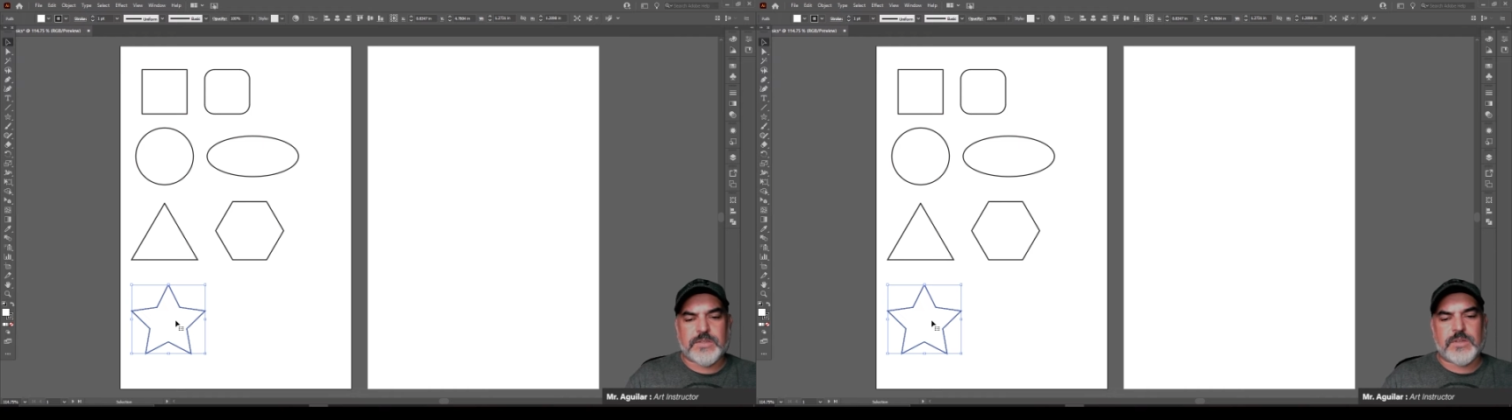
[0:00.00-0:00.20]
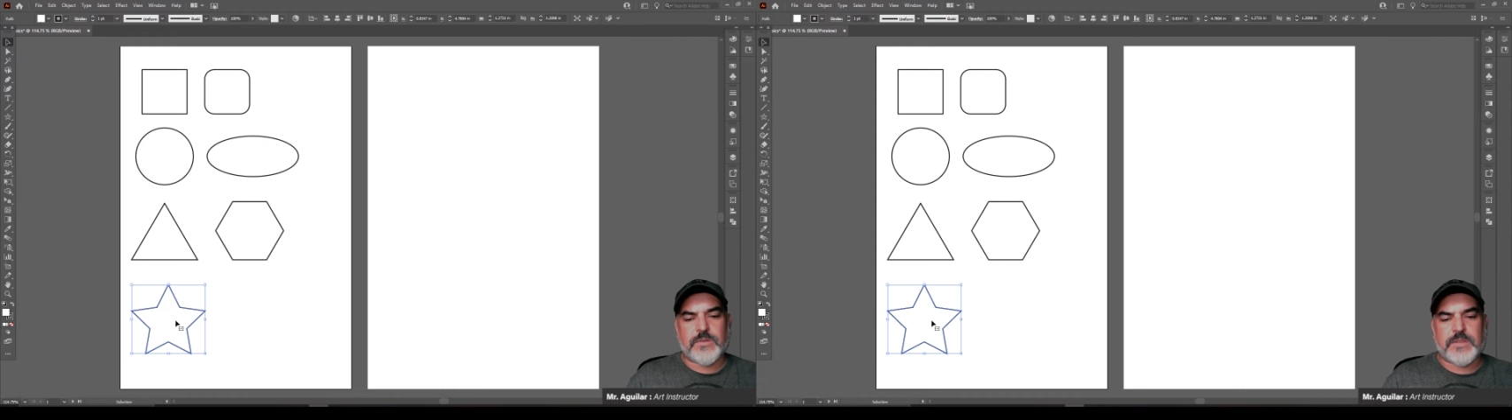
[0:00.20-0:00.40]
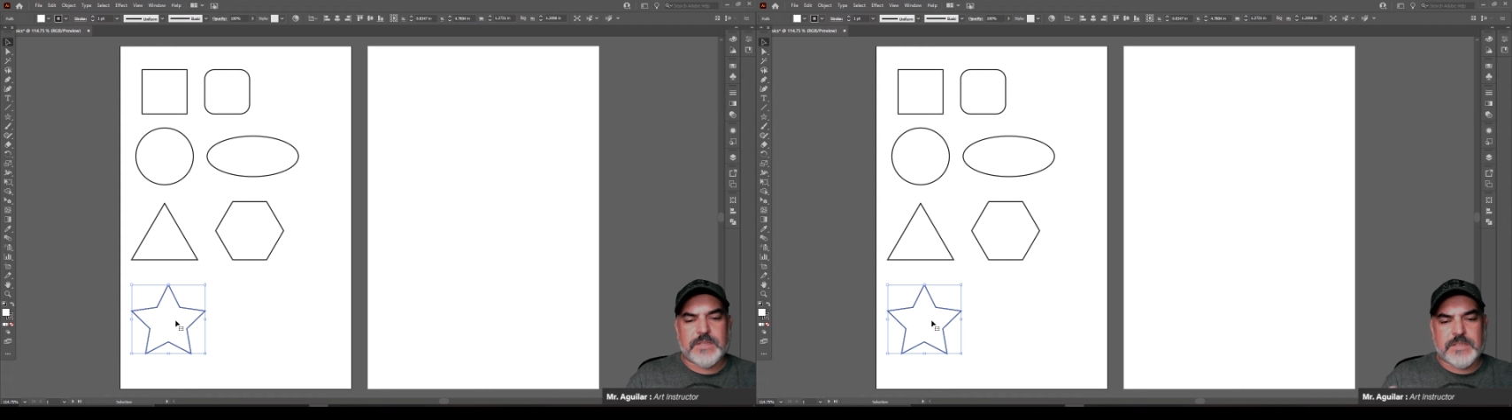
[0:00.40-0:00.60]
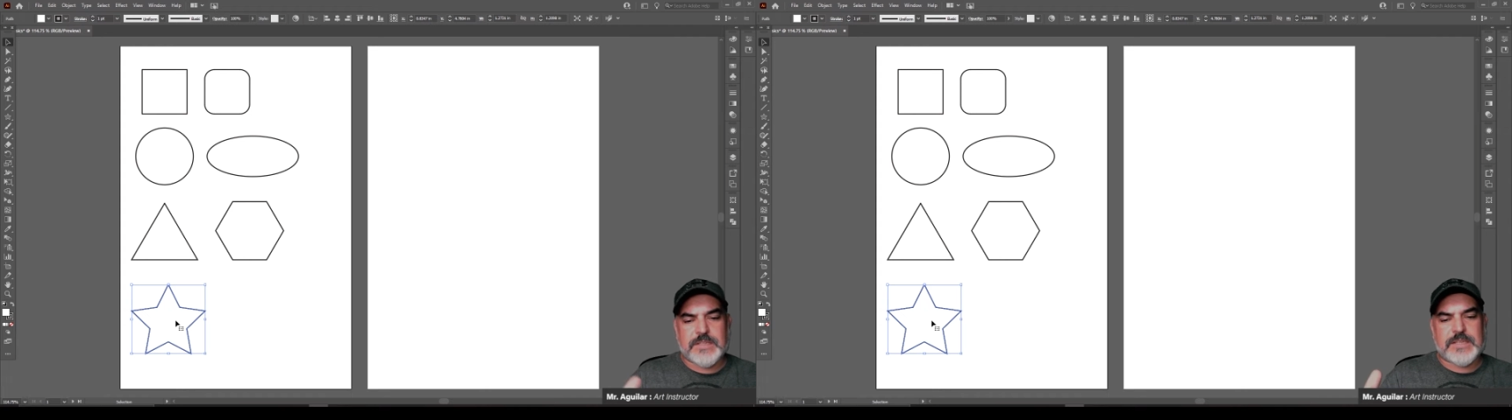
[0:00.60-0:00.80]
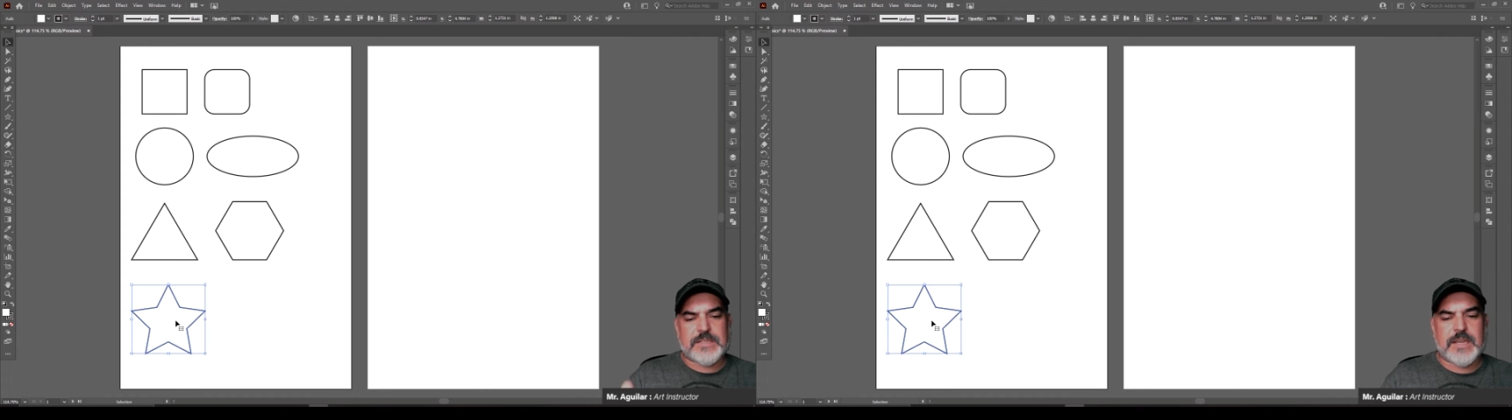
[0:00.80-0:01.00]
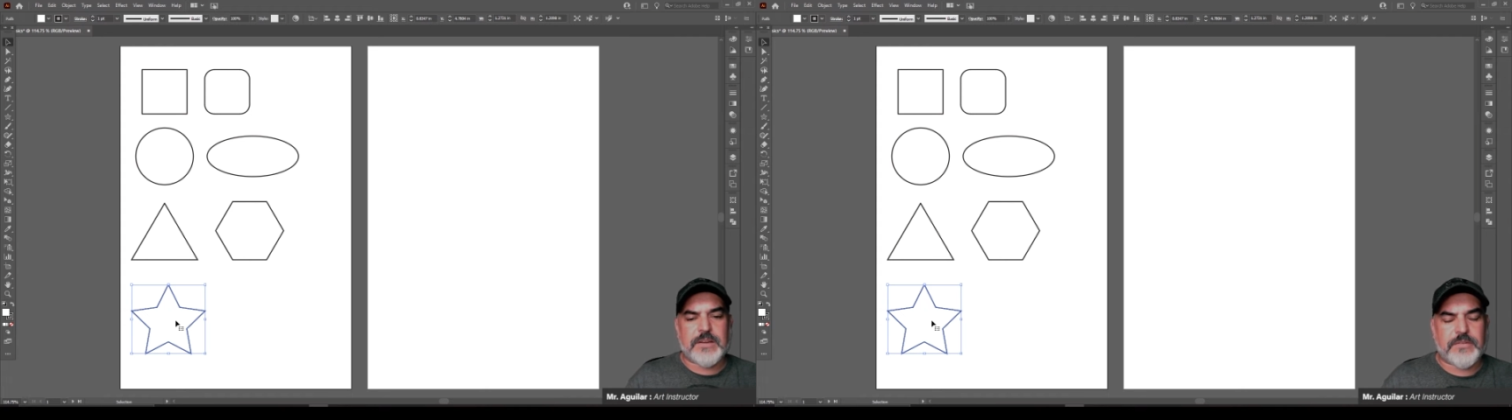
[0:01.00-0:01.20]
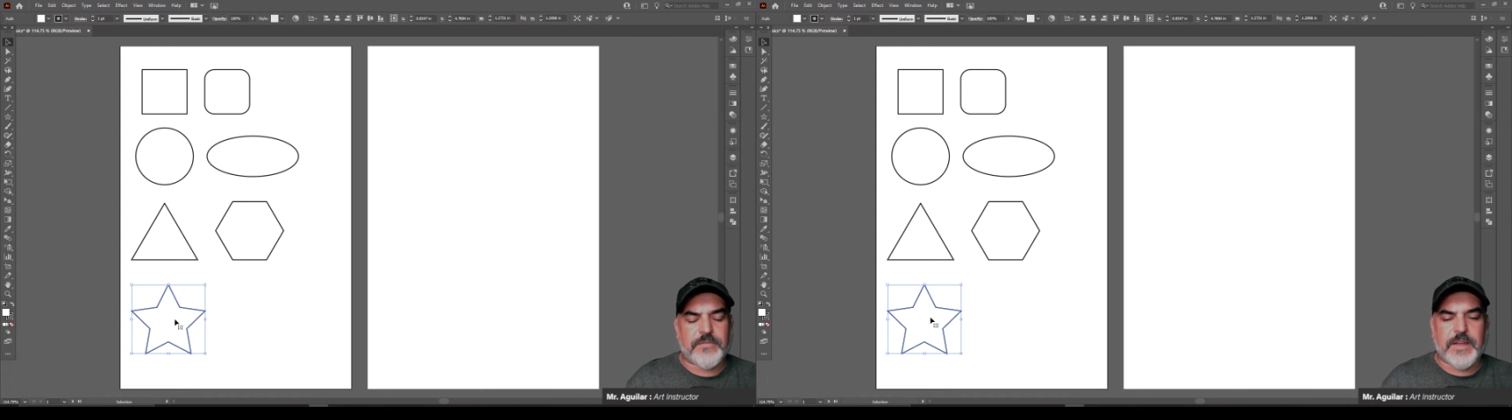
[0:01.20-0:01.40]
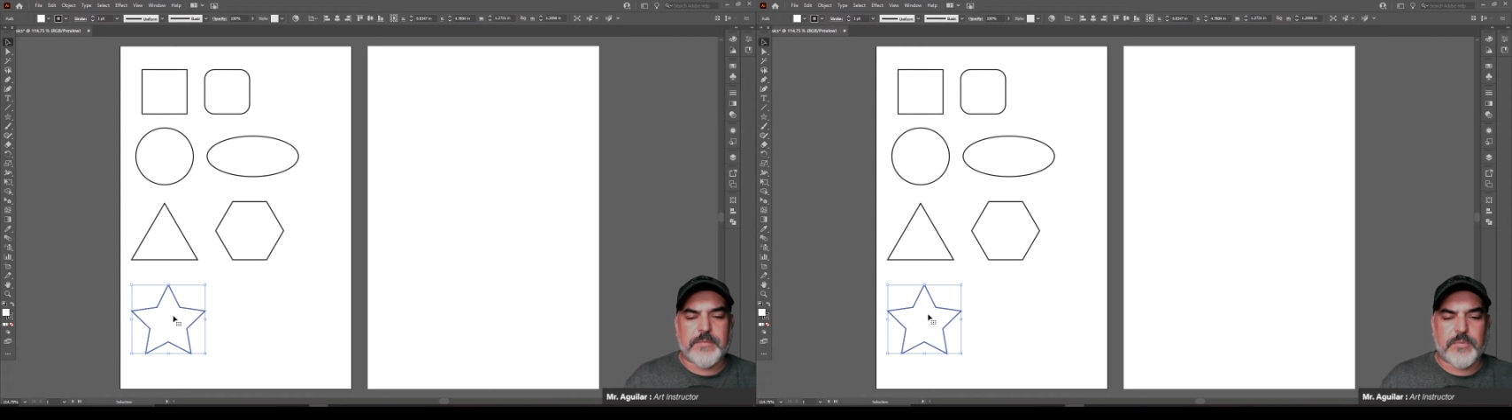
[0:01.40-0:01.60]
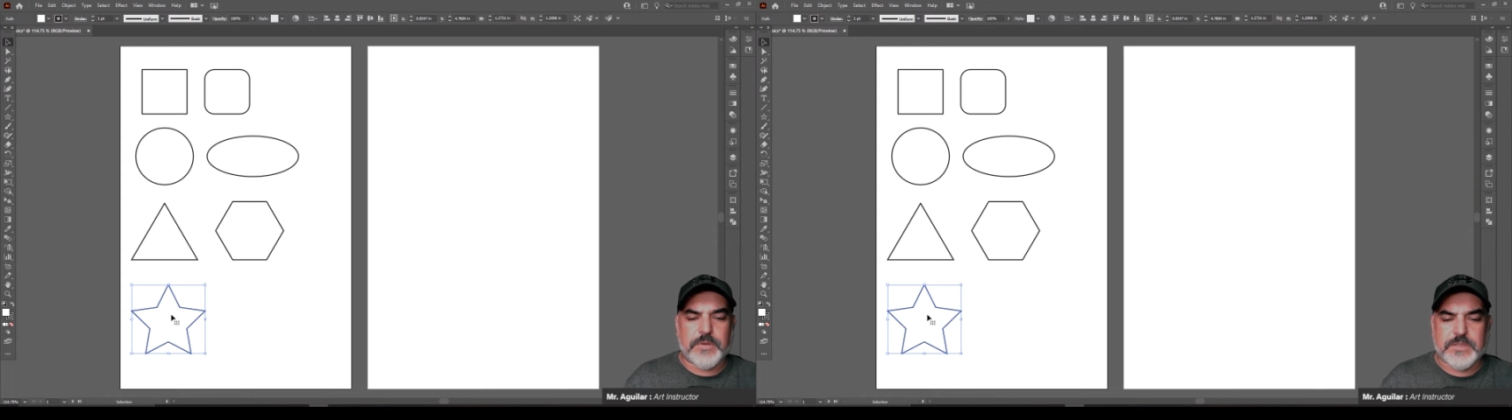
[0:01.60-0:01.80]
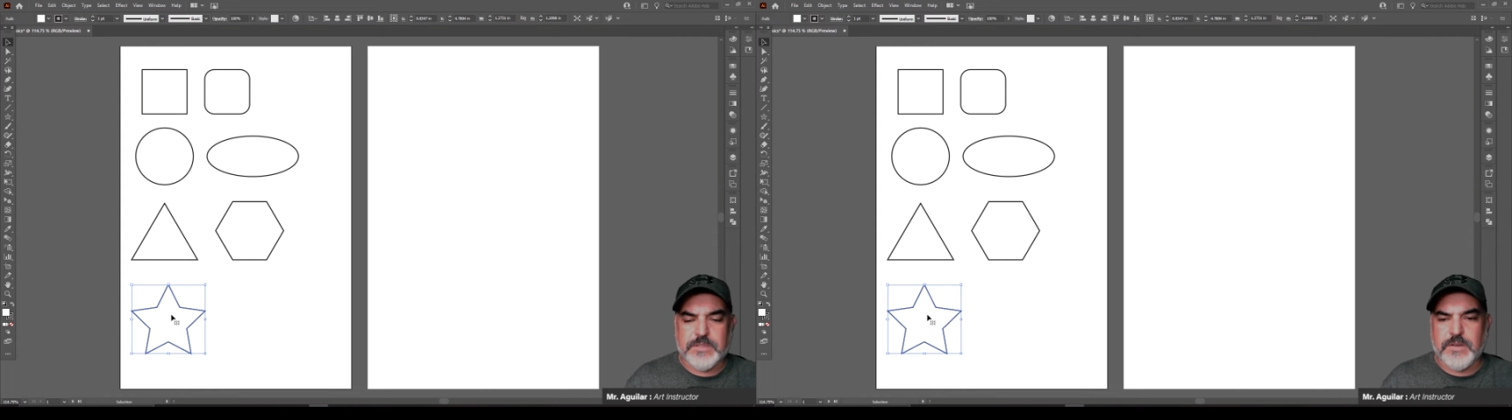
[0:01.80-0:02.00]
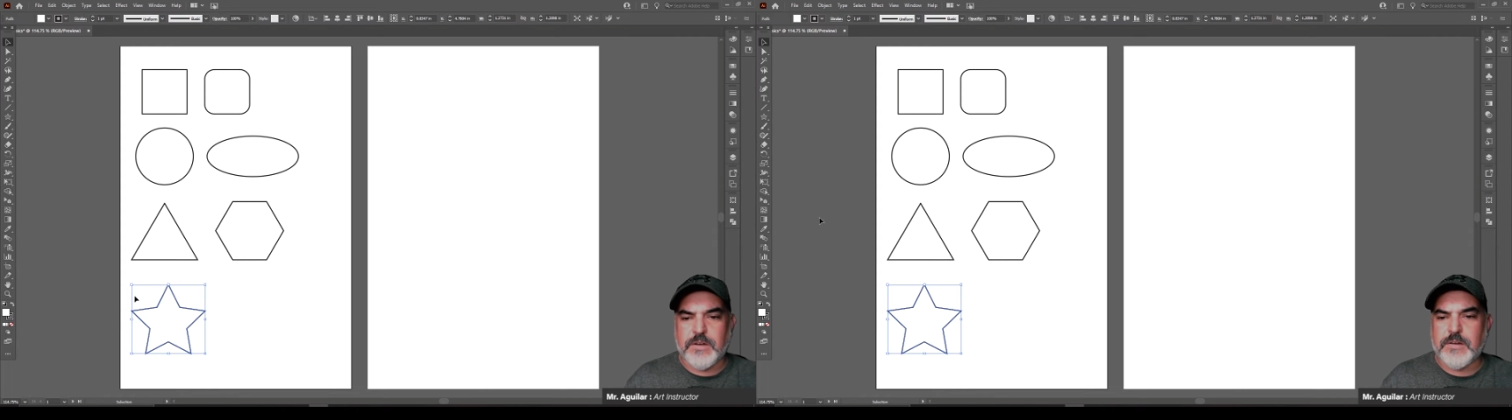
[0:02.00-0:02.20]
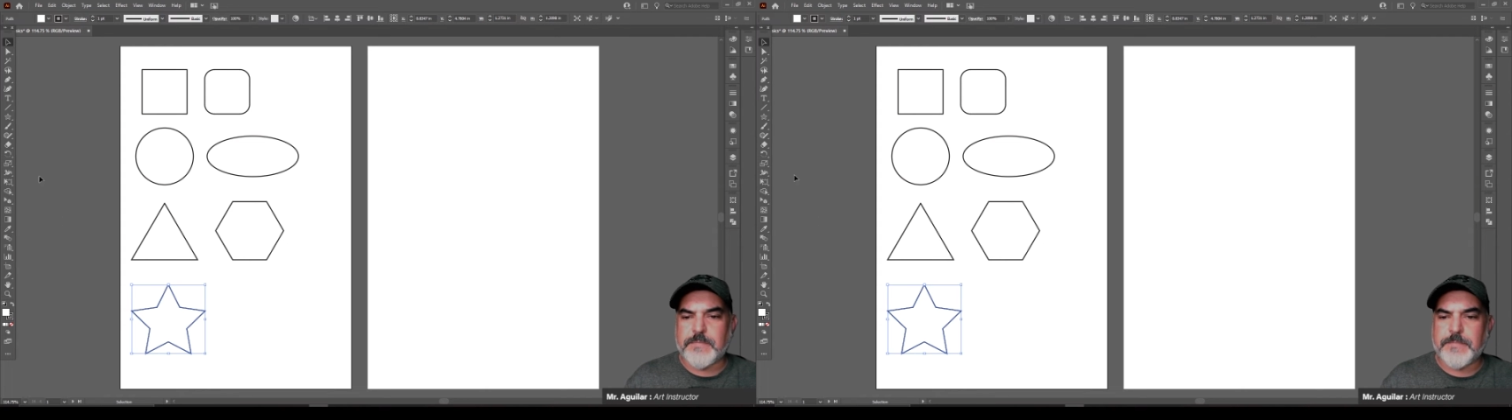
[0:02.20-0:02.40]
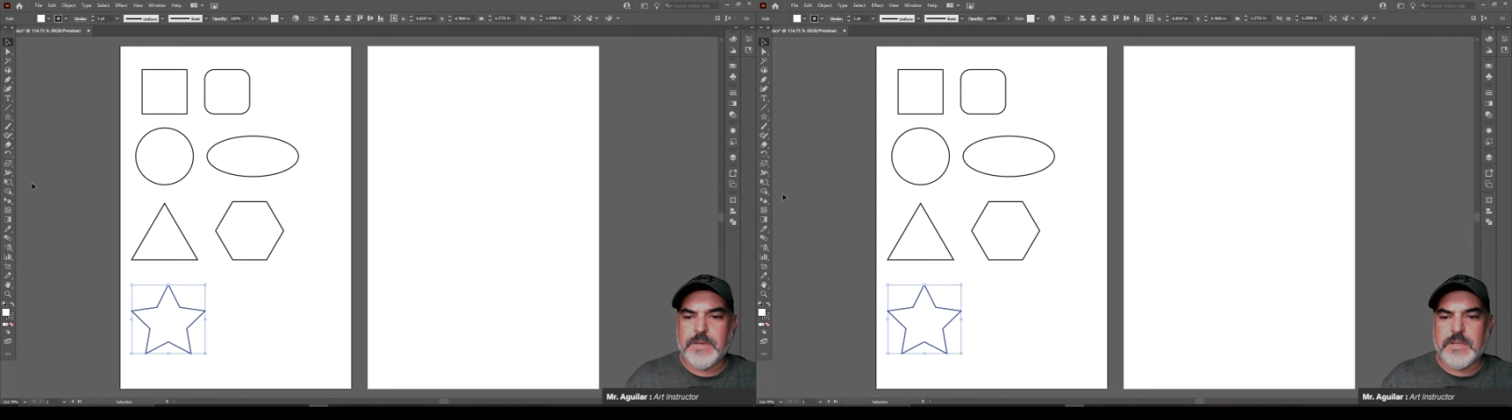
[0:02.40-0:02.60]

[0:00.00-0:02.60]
So this is a standard 5-point star.